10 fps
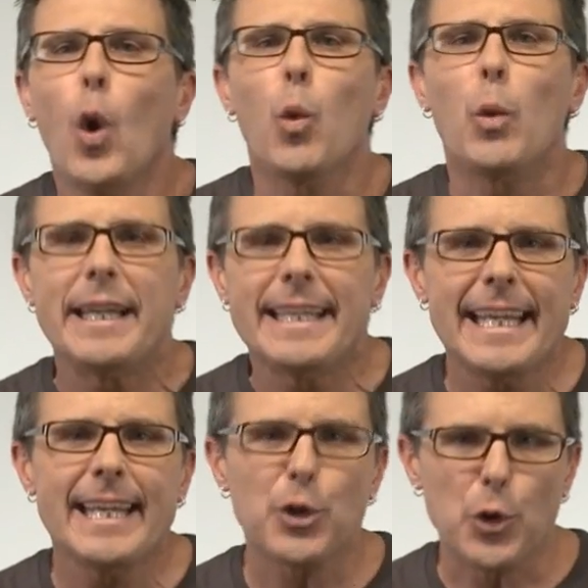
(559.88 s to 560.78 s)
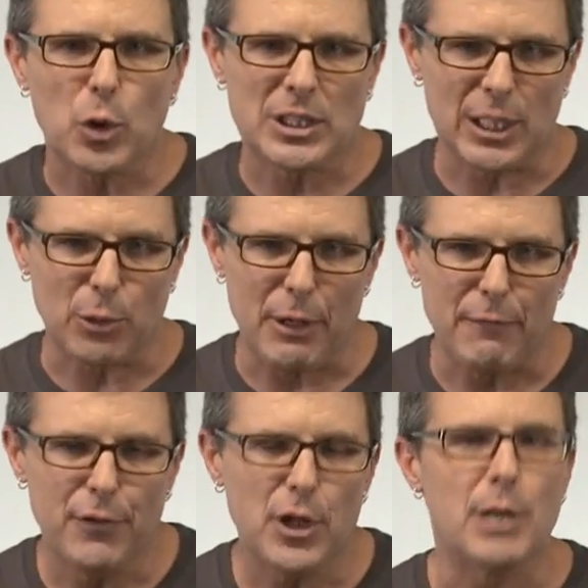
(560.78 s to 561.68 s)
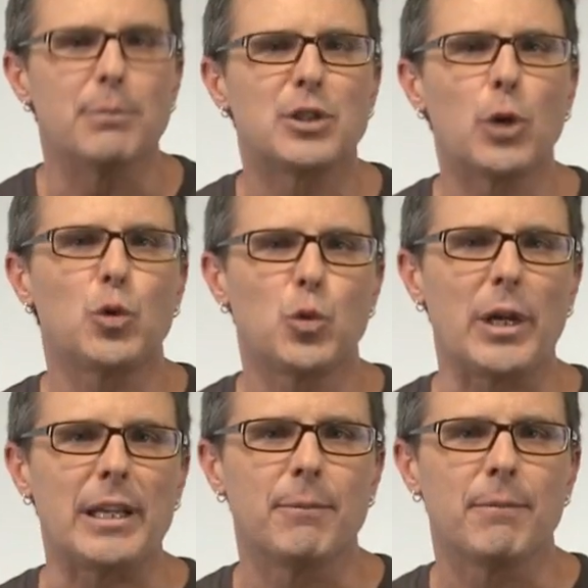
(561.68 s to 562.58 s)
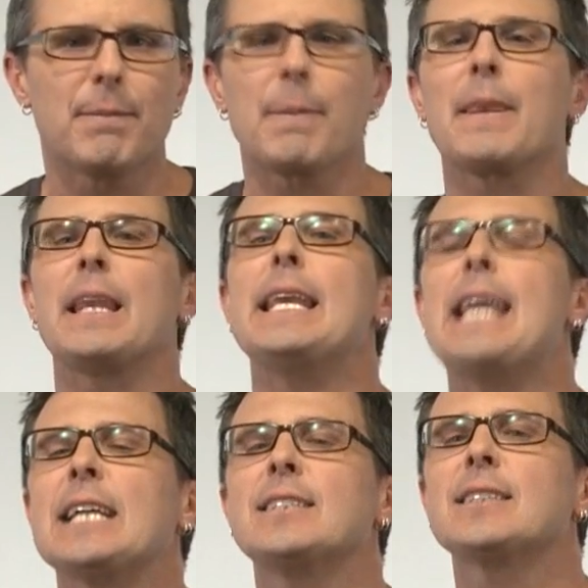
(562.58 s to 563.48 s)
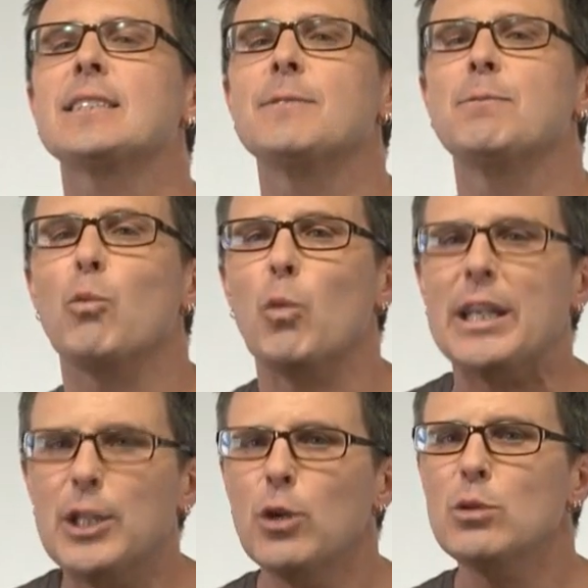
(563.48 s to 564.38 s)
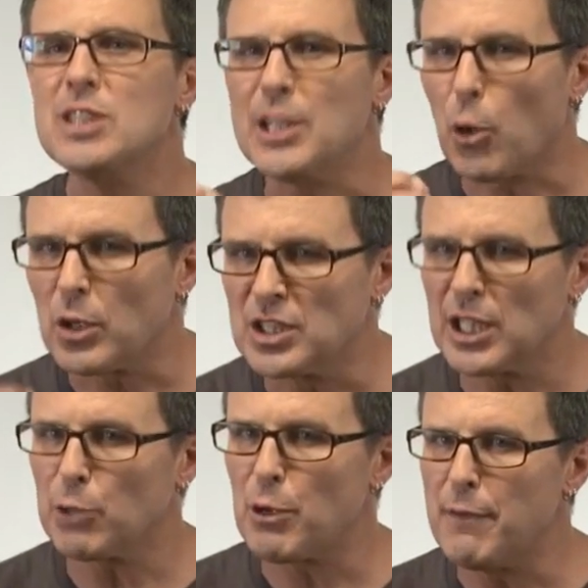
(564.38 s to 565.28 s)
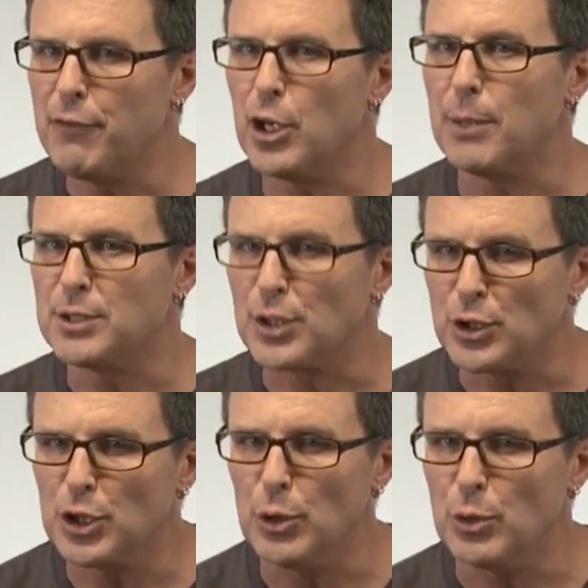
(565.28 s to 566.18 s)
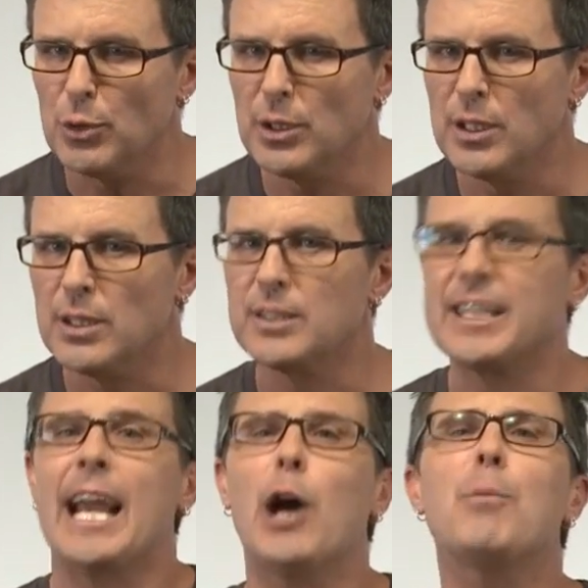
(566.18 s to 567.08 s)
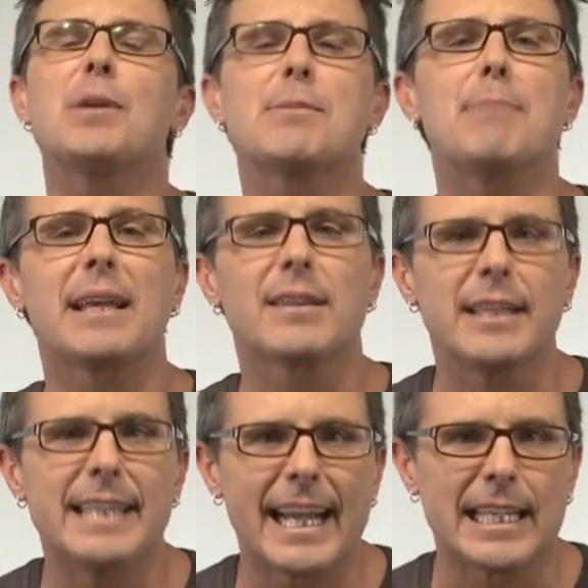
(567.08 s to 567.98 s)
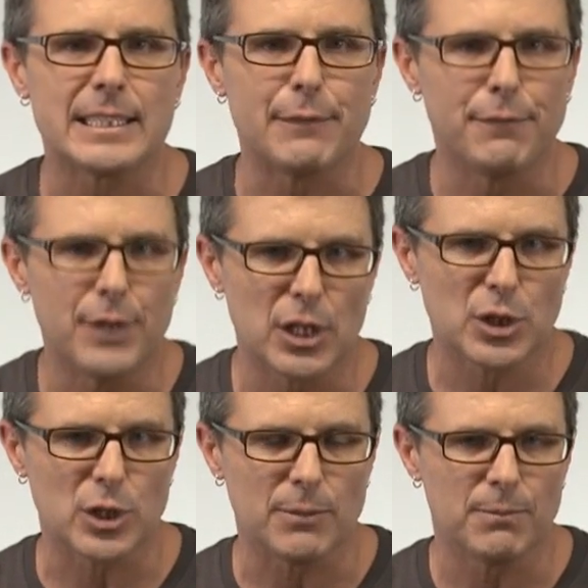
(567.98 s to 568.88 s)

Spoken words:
We need an auxiliary verb, don't we? Yes, we use the auxiliary verb to do to help us make the negative version.